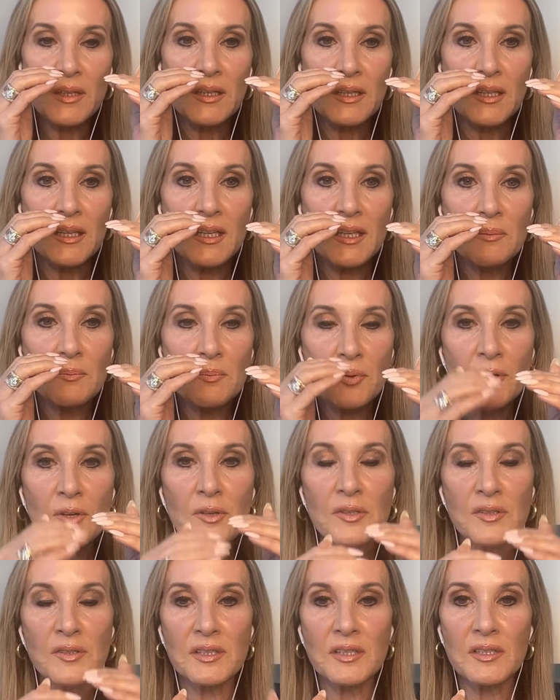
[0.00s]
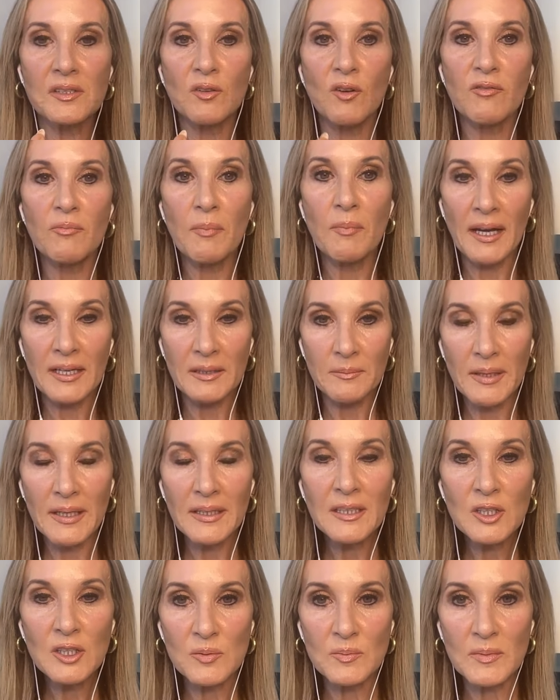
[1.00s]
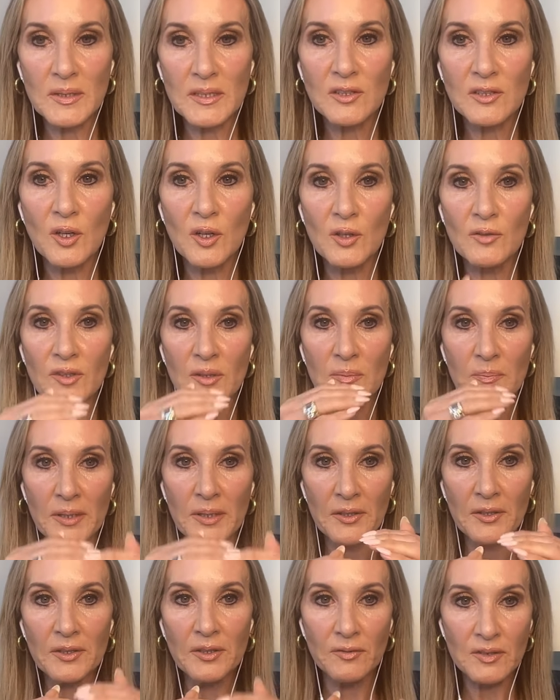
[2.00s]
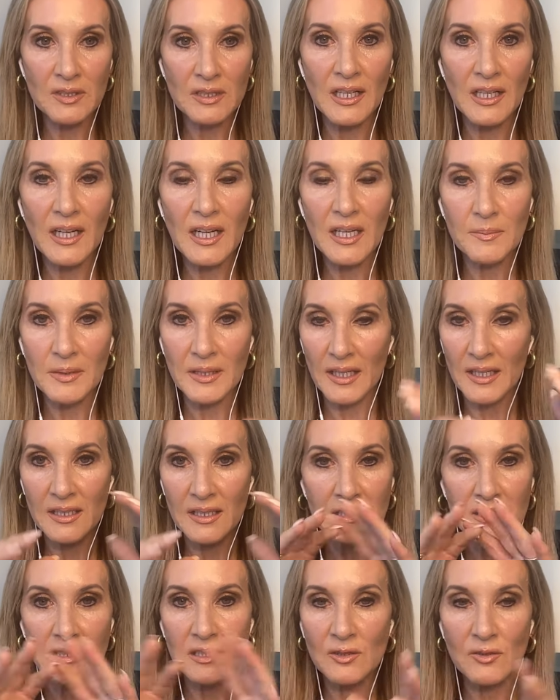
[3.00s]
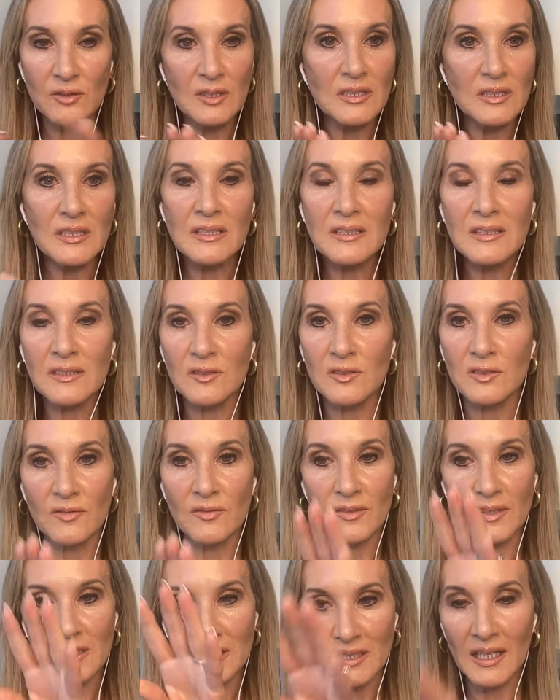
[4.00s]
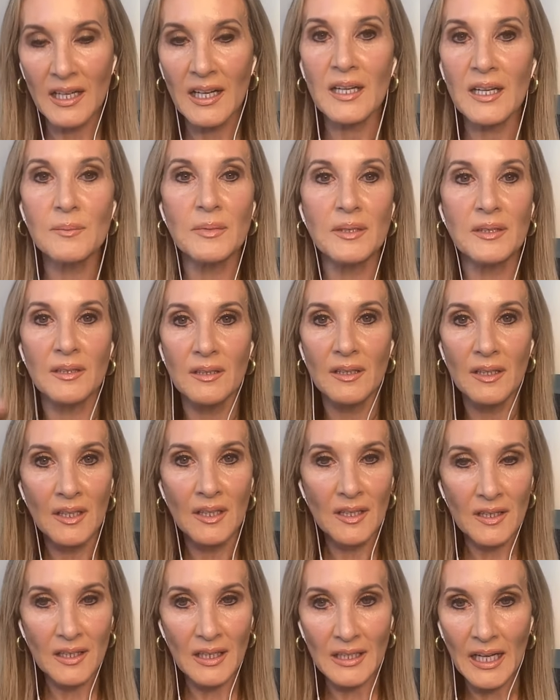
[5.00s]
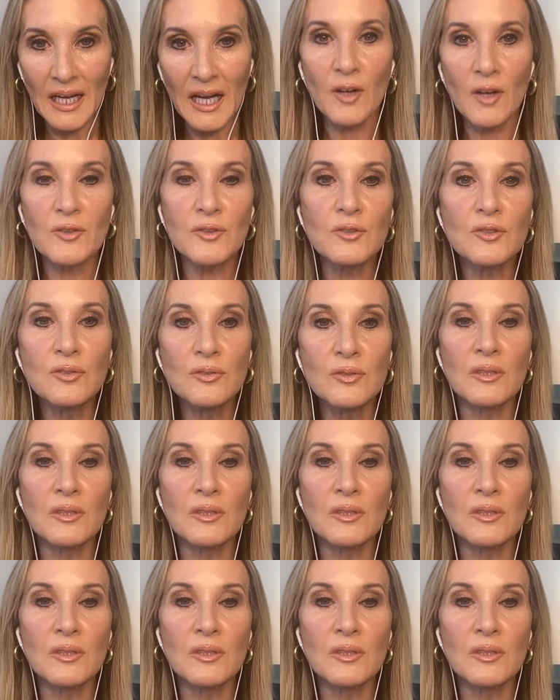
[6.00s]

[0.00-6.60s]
a process of mind management over a period of time and i can tell you the details of the time and the and how you do the